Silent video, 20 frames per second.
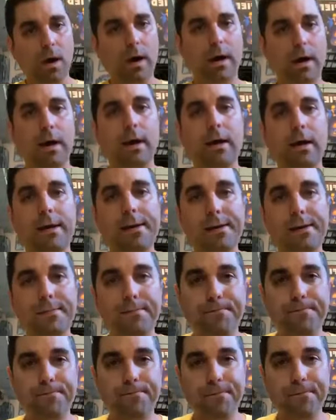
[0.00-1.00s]

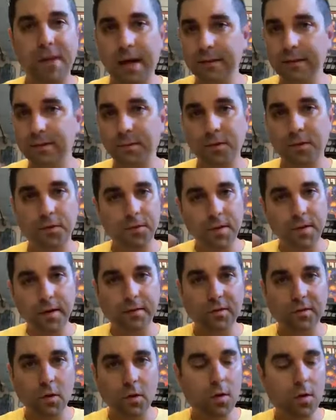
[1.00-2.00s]
Got some other
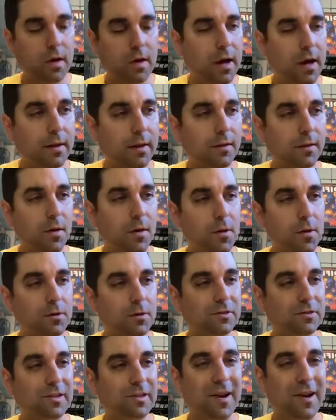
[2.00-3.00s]
things going on though,
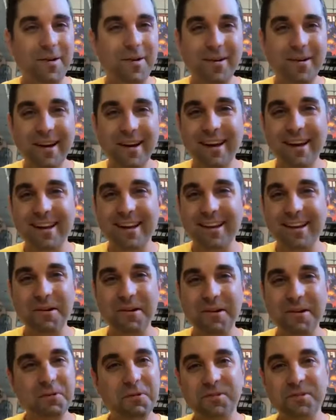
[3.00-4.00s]
so
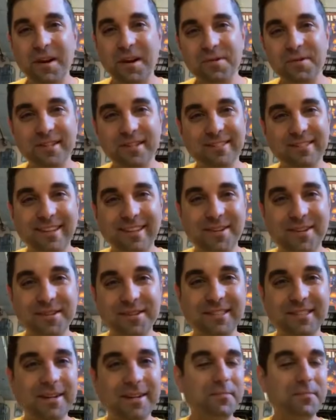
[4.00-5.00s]
there's always
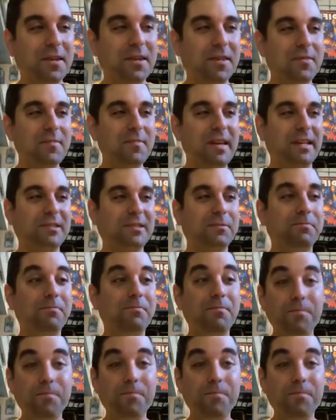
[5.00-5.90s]
something in the mix.